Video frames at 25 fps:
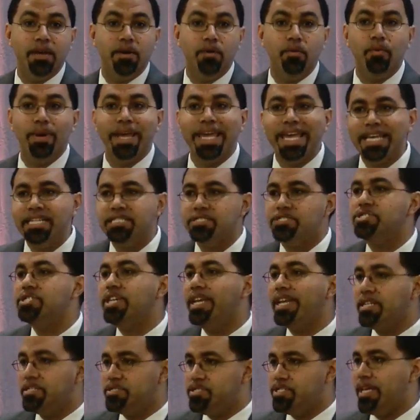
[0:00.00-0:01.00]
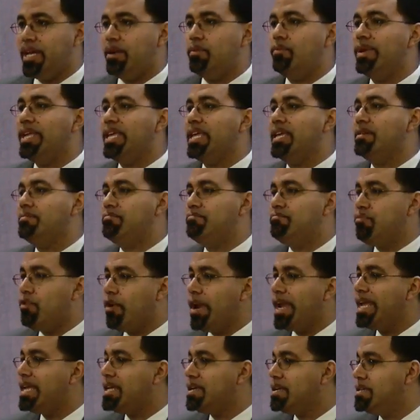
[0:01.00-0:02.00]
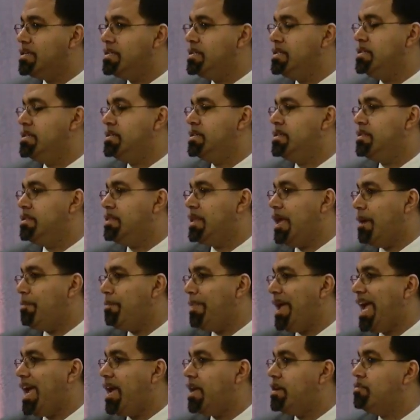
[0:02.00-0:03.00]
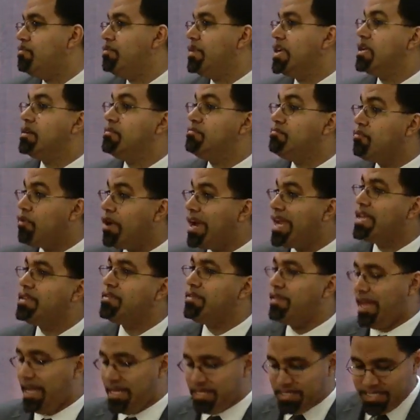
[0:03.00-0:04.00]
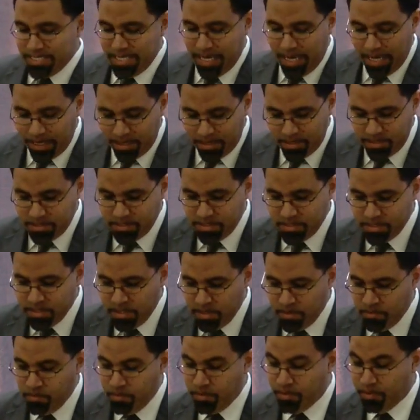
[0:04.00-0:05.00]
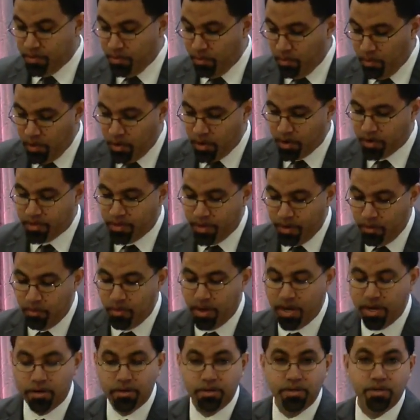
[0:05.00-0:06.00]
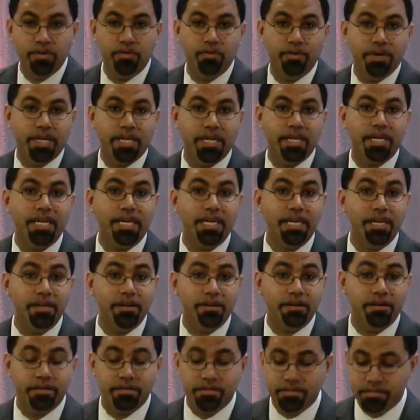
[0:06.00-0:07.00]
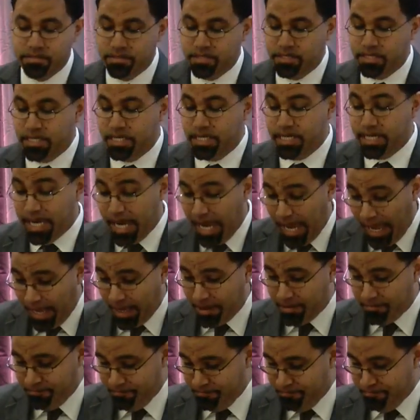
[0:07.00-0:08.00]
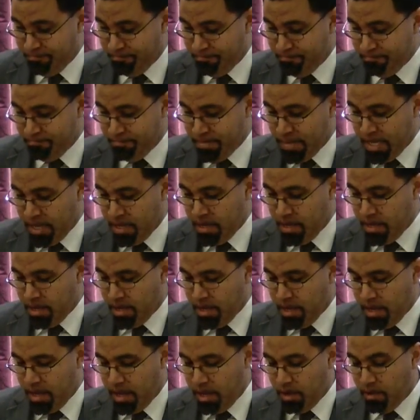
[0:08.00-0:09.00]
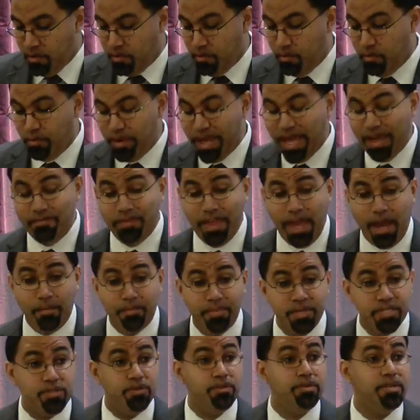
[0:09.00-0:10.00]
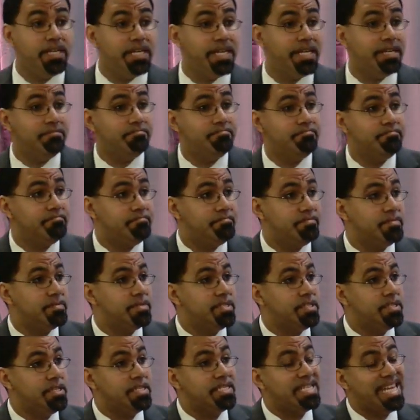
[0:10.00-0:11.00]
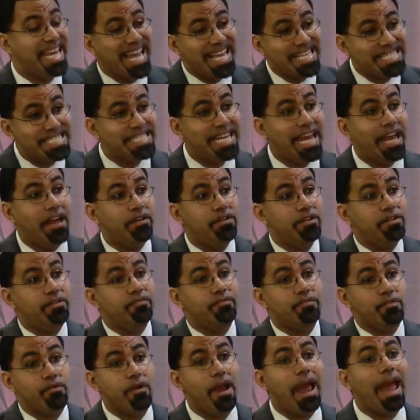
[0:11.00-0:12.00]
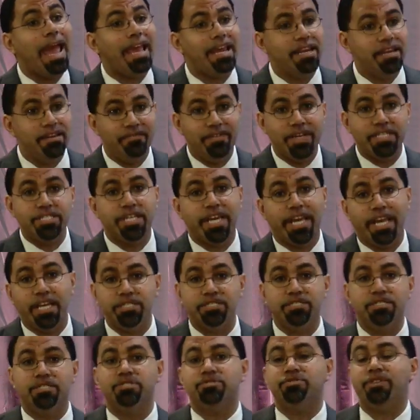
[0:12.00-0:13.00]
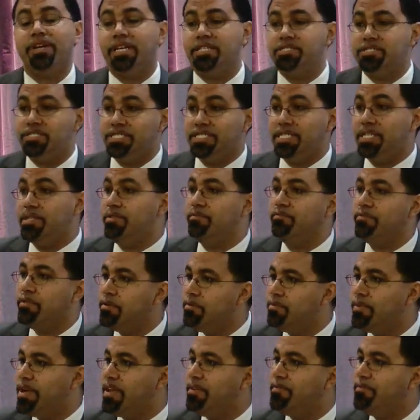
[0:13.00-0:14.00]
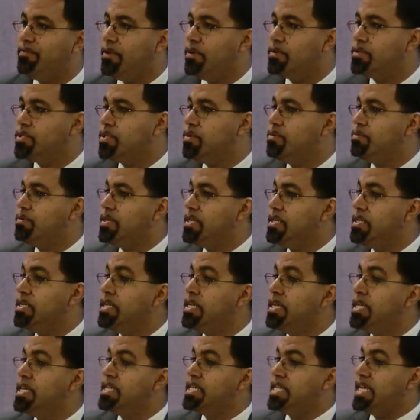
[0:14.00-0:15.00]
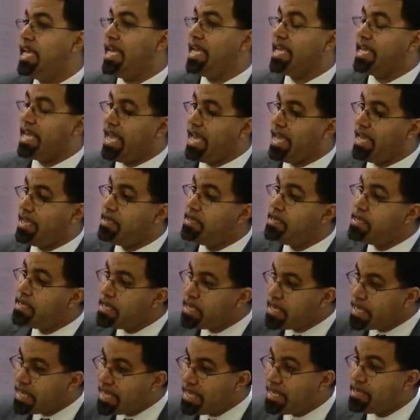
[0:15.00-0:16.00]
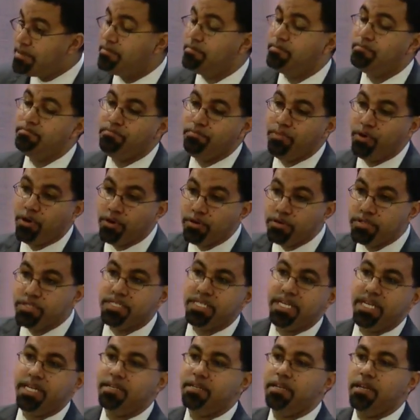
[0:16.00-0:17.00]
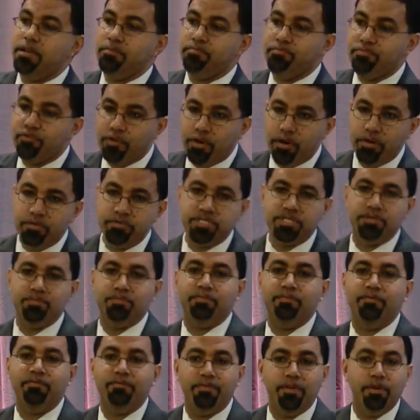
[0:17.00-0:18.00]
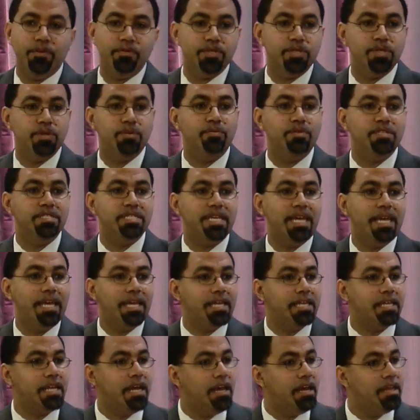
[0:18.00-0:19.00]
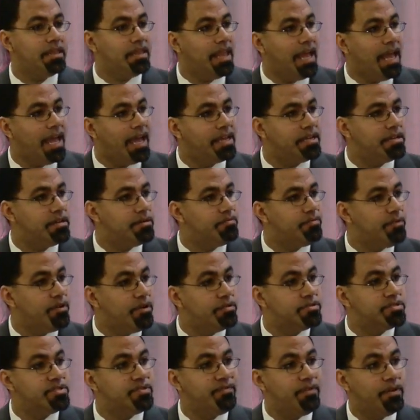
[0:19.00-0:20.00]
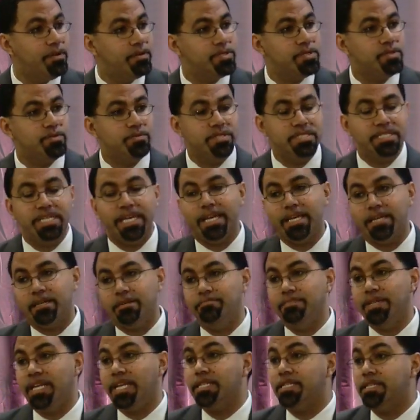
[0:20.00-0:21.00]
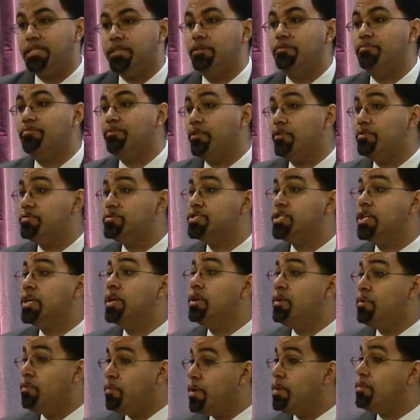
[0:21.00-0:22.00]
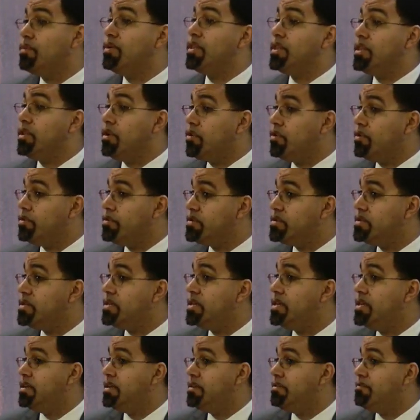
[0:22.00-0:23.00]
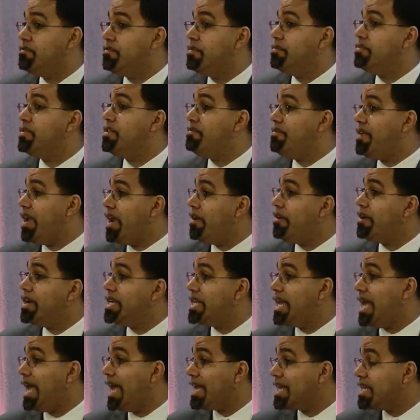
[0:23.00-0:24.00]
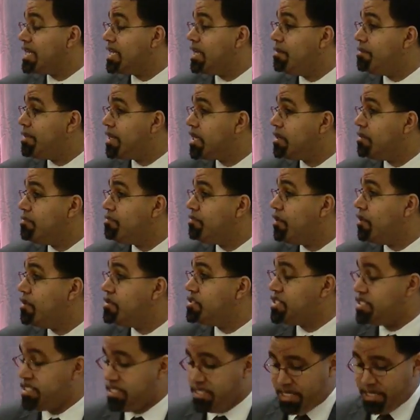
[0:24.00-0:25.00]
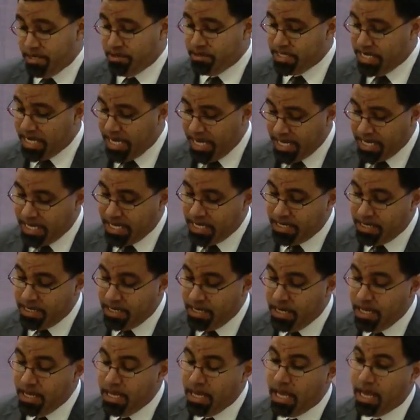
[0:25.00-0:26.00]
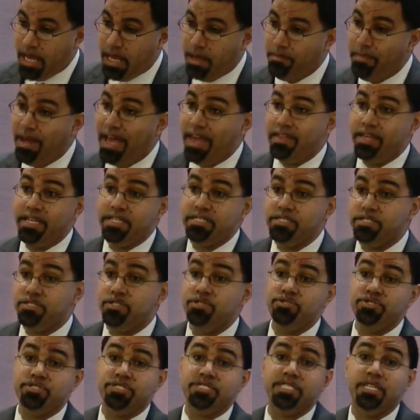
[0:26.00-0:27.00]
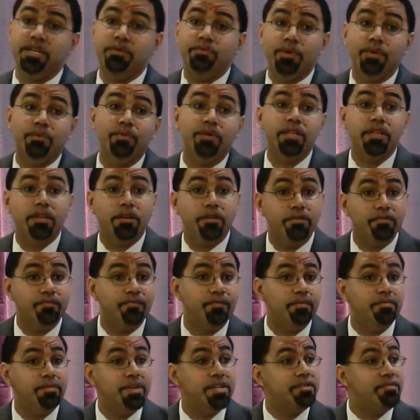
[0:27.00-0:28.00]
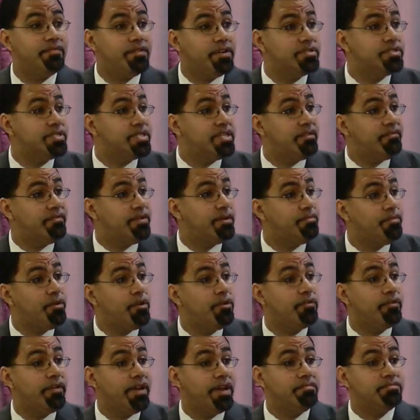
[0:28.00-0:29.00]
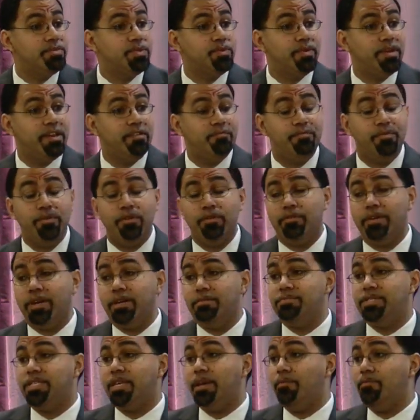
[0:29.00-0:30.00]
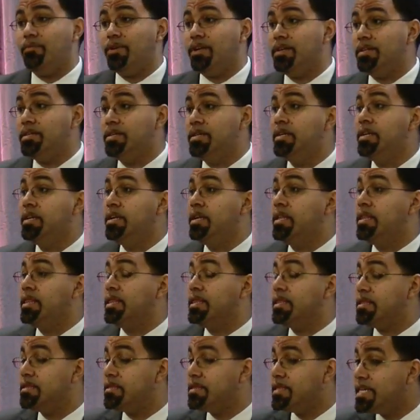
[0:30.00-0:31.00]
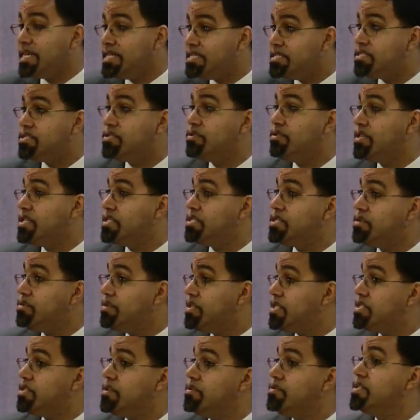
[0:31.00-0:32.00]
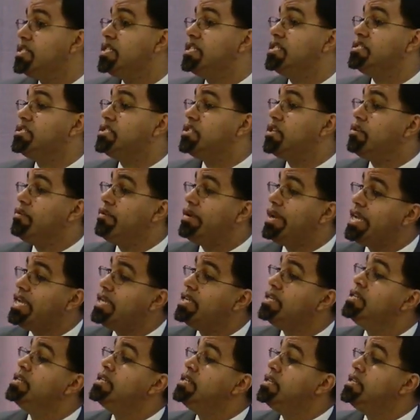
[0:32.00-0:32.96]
We can change that. We can break that pattern. We can break that cycle with the work that we are doing here today. We have the opportunity to test out a variety of educational strategies. In the room, we have folks who will take an in-person approach, folks who will take an online approach, folks who will take a blended approach. We will learn from the varied academic approaches that are taken by the institutions here. We will learn from the diversity of the programs. We have programs that will lead students to an associate's degree,